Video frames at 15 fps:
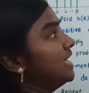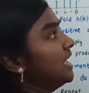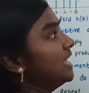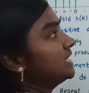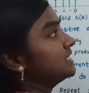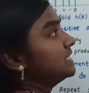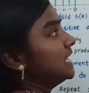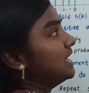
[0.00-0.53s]

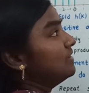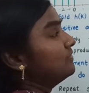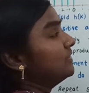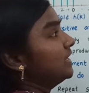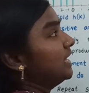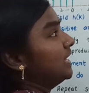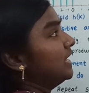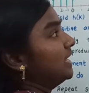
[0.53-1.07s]
x of
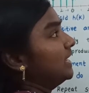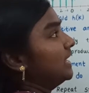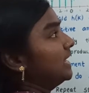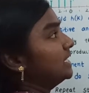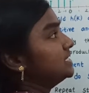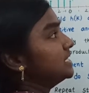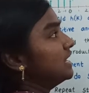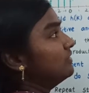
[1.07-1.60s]
k
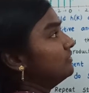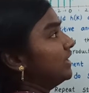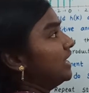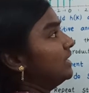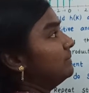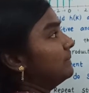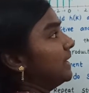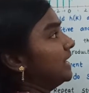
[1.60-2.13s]
h of
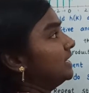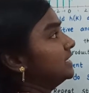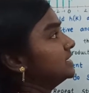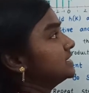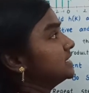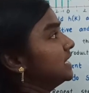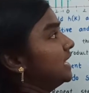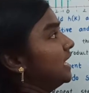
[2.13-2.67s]
n
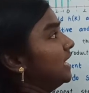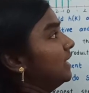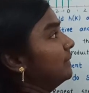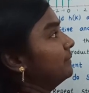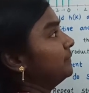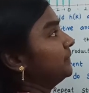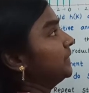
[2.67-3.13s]
minus k.